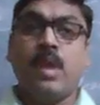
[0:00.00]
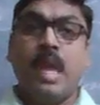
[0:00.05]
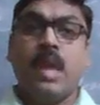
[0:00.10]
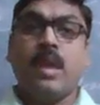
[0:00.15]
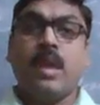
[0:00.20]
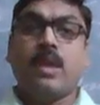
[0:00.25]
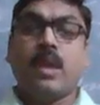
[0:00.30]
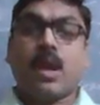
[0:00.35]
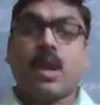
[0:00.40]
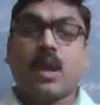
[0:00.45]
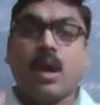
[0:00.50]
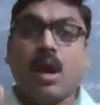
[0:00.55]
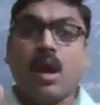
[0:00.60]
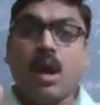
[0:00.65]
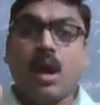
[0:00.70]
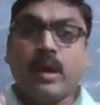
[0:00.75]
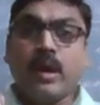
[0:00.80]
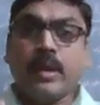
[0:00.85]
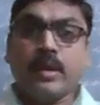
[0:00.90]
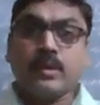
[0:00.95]

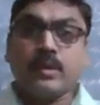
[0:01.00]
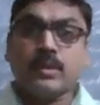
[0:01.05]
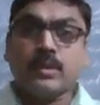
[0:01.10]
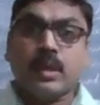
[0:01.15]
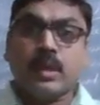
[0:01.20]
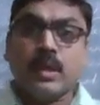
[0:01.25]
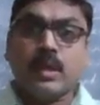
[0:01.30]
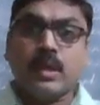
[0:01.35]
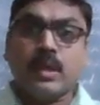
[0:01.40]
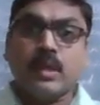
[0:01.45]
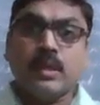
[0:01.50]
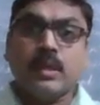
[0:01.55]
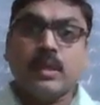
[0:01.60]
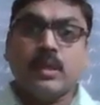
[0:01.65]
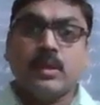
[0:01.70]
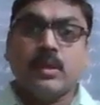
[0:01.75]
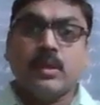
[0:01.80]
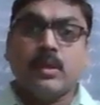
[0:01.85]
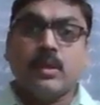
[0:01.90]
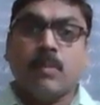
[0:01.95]
according to the
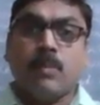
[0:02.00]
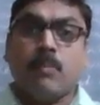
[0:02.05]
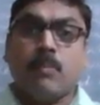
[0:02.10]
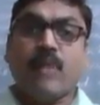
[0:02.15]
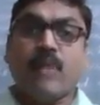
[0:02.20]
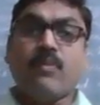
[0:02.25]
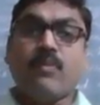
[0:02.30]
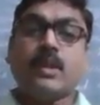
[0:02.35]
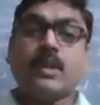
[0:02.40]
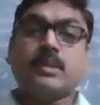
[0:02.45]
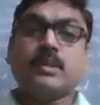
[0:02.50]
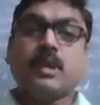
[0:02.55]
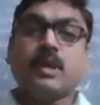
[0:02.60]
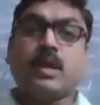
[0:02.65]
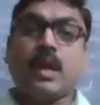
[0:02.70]
powers